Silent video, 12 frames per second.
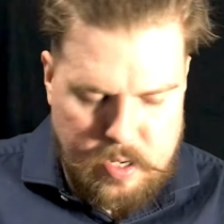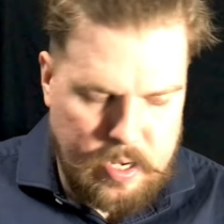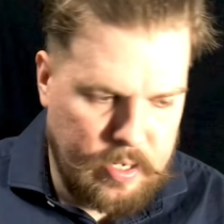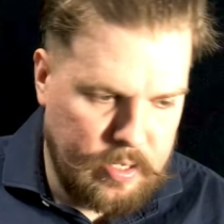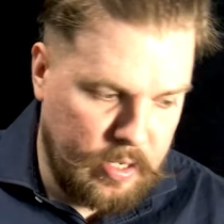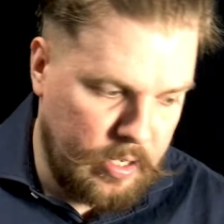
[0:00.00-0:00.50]

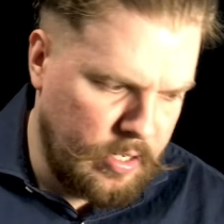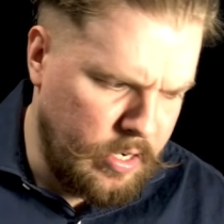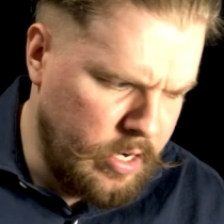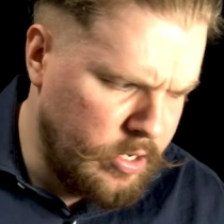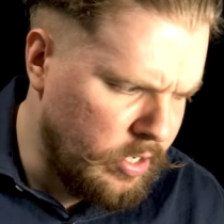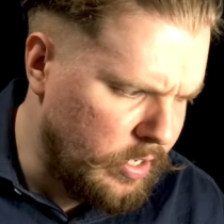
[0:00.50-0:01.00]
And
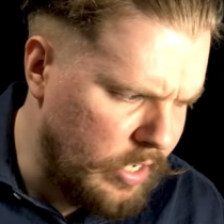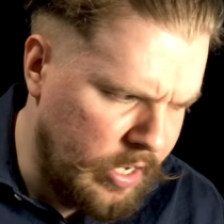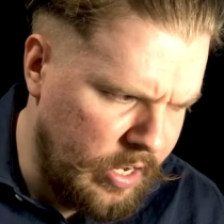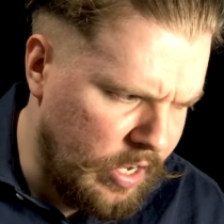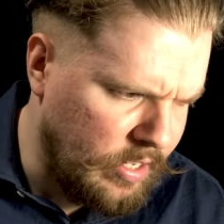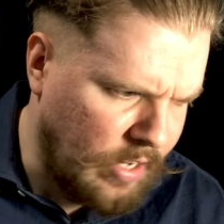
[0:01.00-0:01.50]

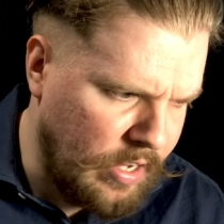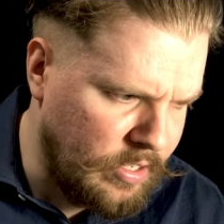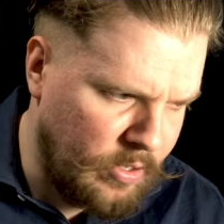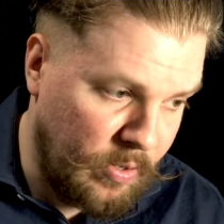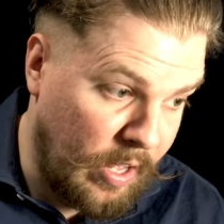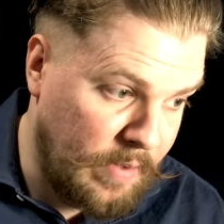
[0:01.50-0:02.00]
Nishane, I
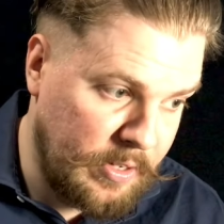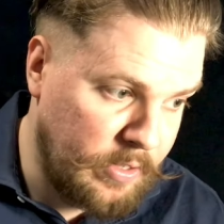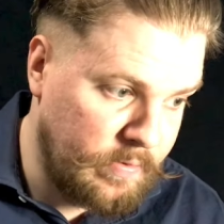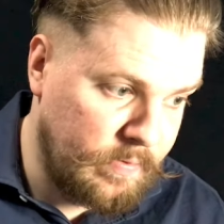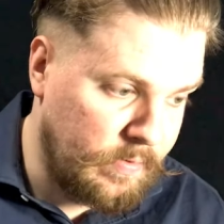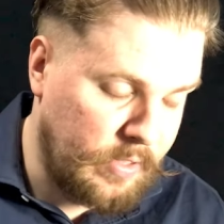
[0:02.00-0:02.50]
still haven't
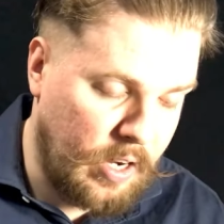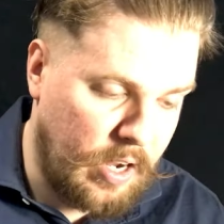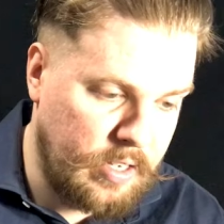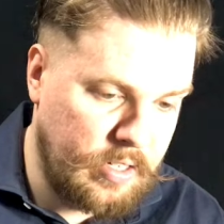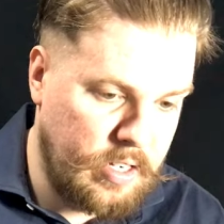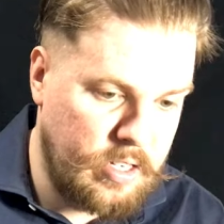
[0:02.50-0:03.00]

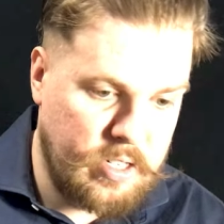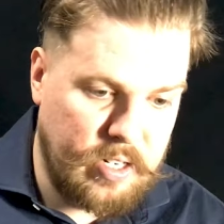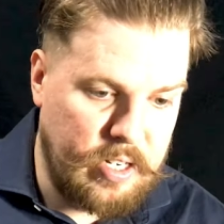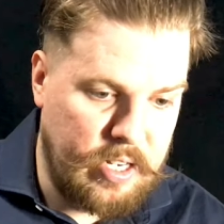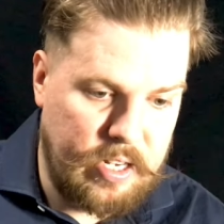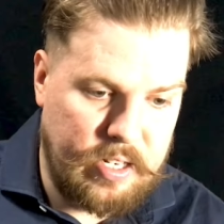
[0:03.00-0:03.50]
gotten
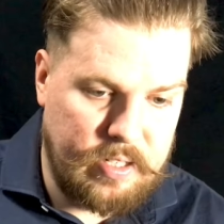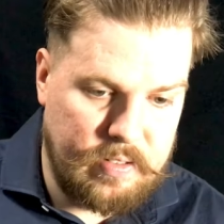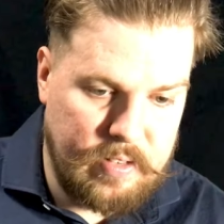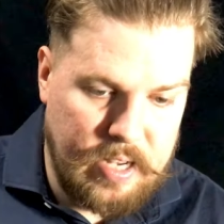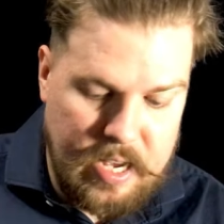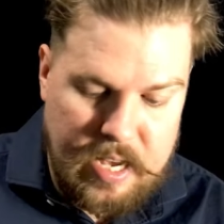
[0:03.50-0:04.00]
Nishane, and
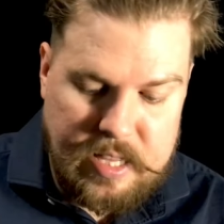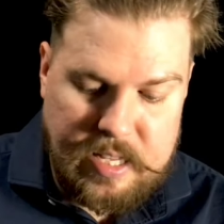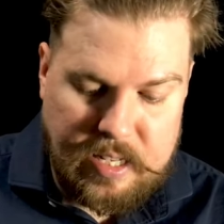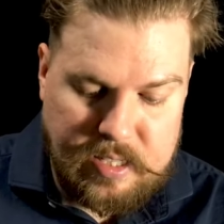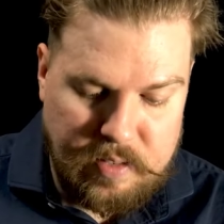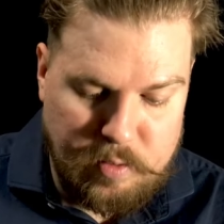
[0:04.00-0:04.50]

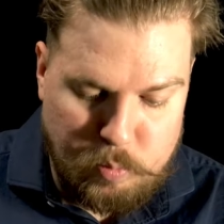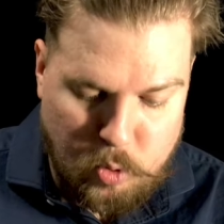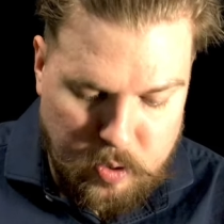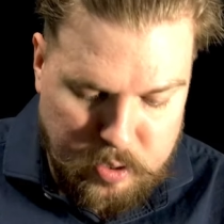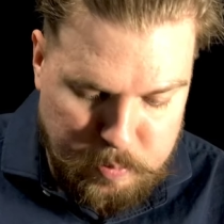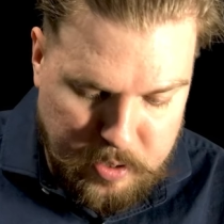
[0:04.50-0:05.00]
that's even more
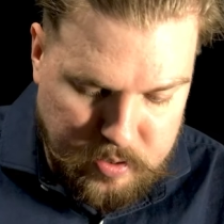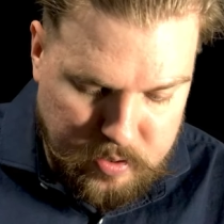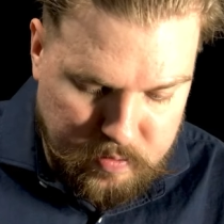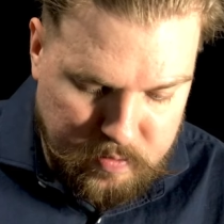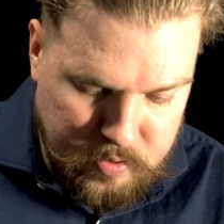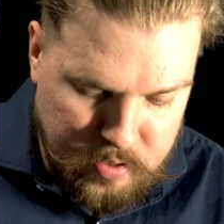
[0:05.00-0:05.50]

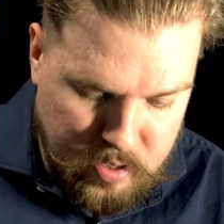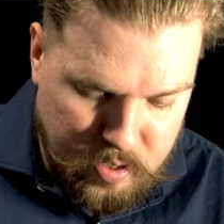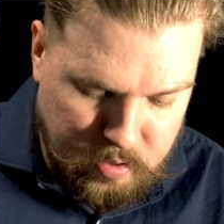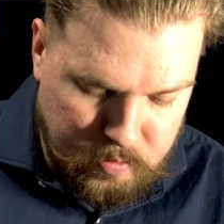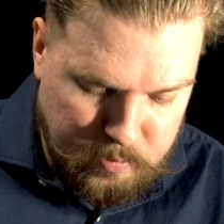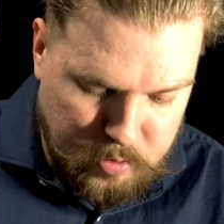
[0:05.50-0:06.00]
expensive.
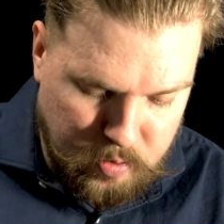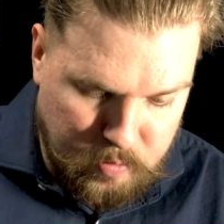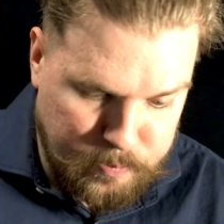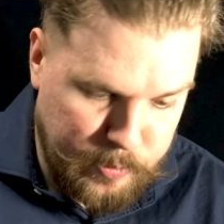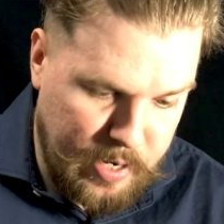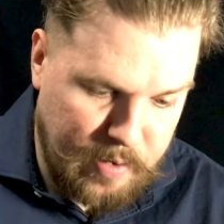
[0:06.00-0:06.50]
So
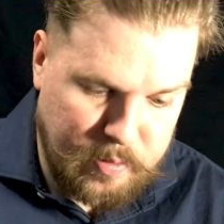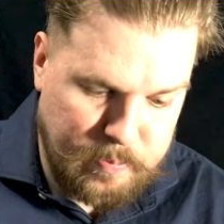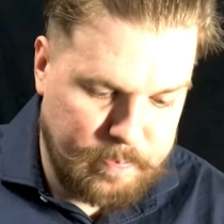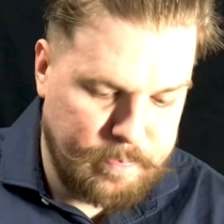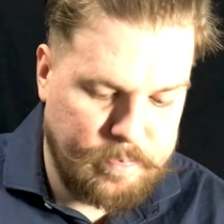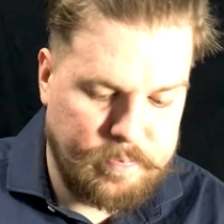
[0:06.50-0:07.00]
we have them.
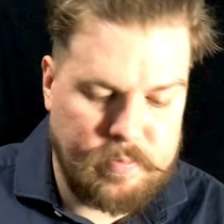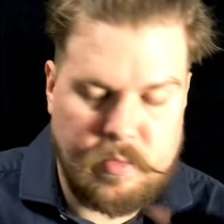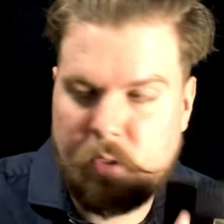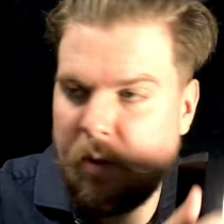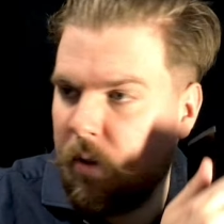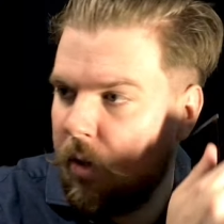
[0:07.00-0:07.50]

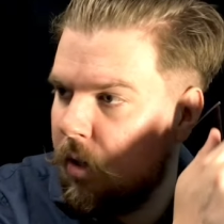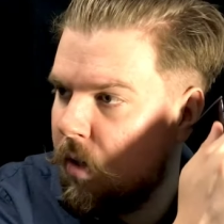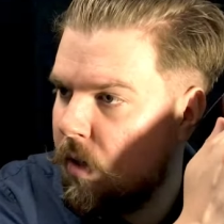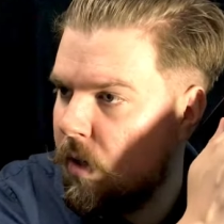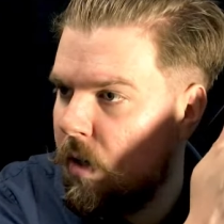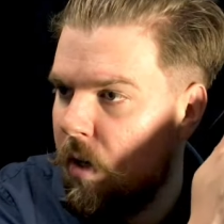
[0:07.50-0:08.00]

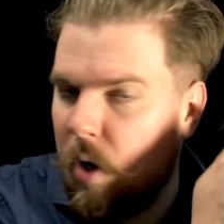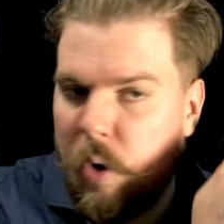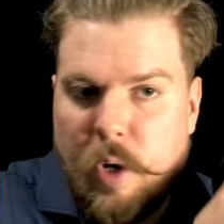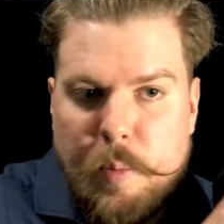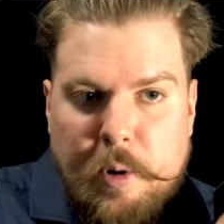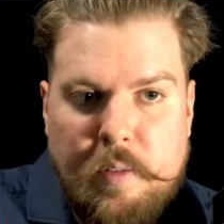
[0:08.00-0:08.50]

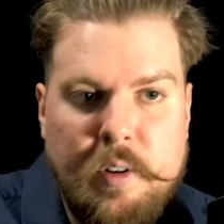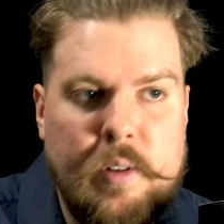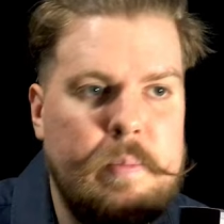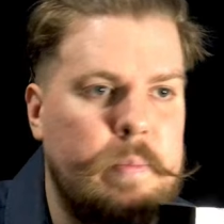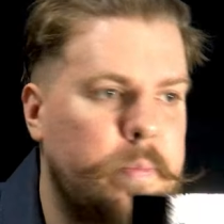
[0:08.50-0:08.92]
What a buffle.